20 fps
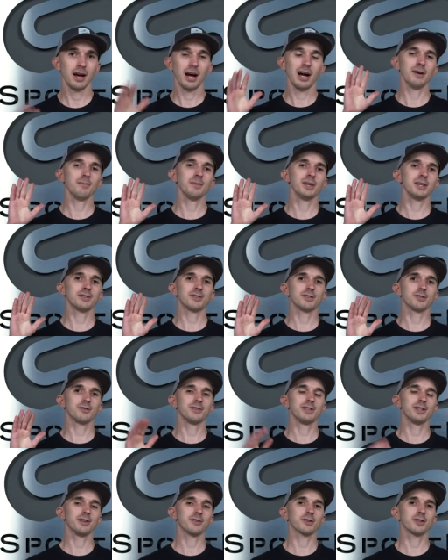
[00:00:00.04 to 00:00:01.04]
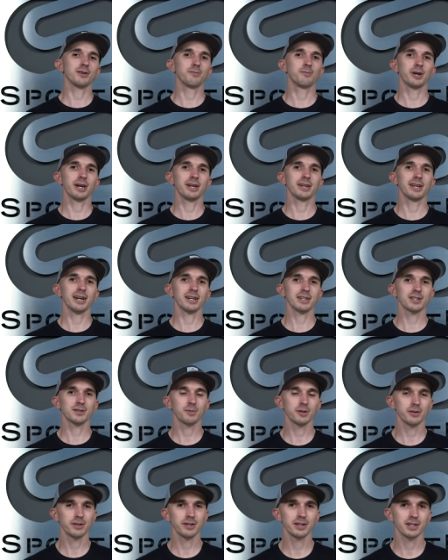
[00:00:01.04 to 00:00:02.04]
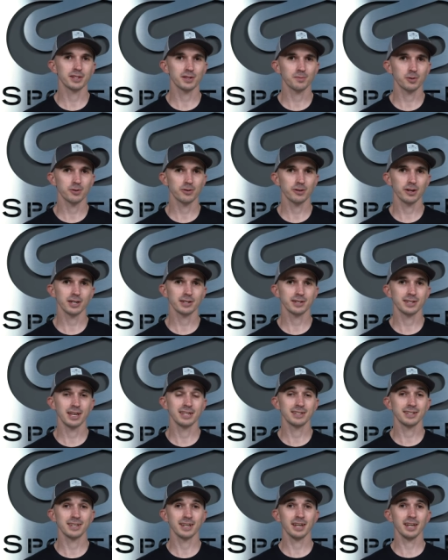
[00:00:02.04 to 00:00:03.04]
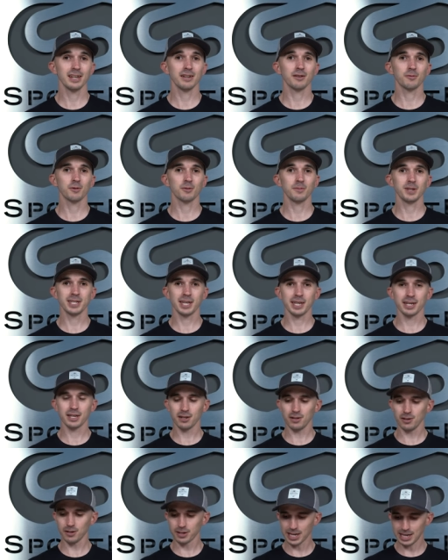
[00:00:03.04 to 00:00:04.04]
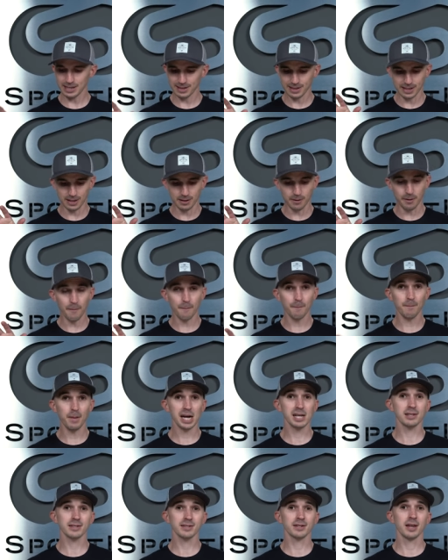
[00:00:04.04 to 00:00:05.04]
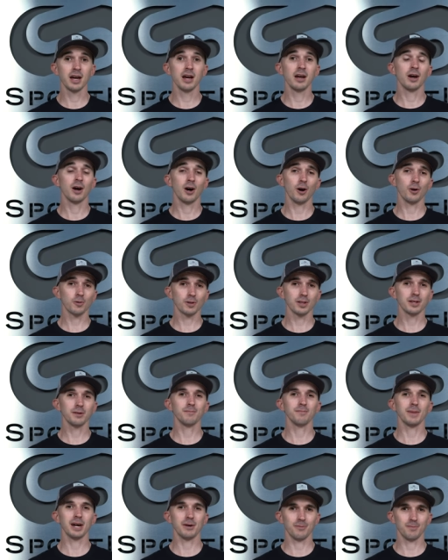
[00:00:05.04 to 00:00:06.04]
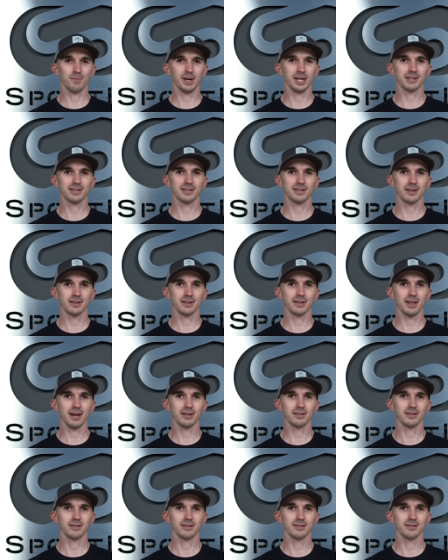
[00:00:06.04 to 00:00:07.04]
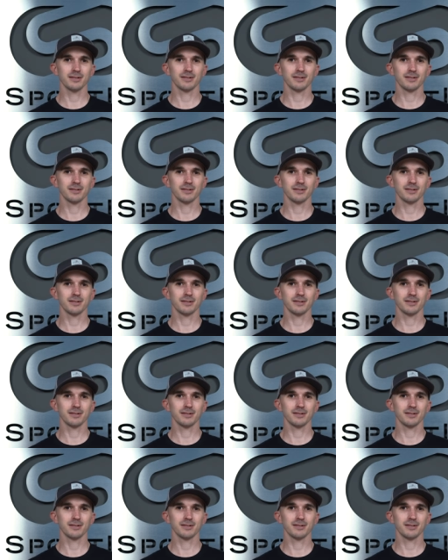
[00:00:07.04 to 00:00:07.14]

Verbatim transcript: I'm Andrew, the Oakley brand expert here at SportRx, and today we'll be taking a look at the best Oakley mountain bike sunglasses.